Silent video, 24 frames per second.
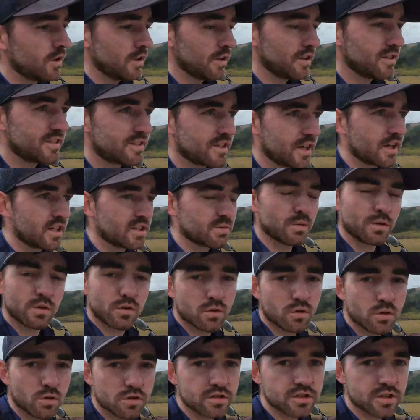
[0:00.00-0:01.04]
6
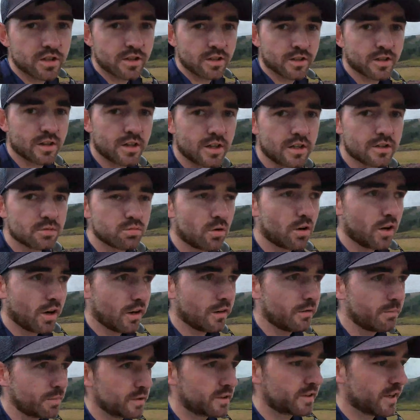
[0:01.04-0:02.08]
Munros is what
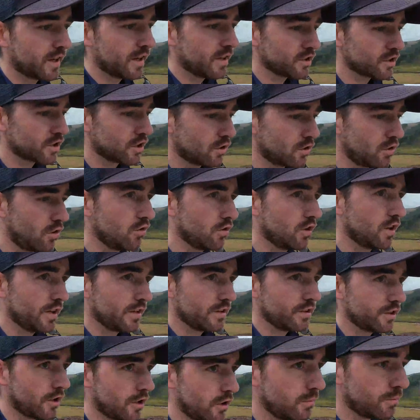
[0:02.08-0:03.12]
I've potentially got
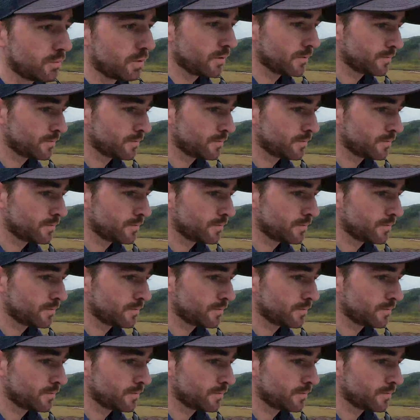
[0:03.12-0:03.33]
lined up,